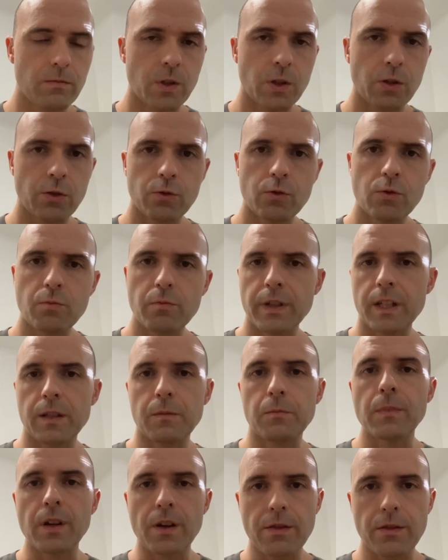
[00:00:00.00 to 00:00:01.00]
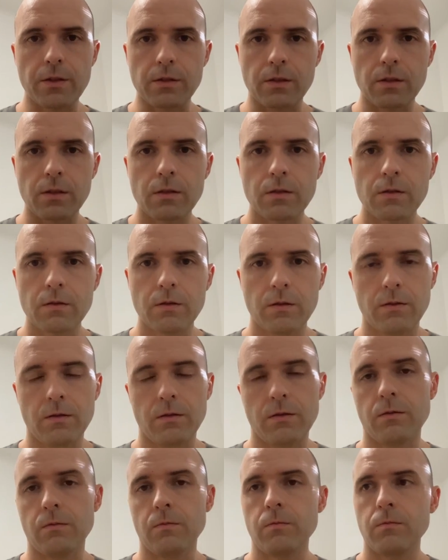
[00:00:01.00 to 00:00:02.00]
two main methods,
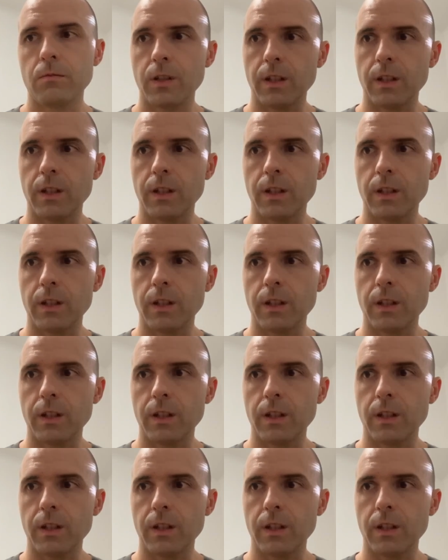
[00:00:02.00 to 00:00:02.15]
or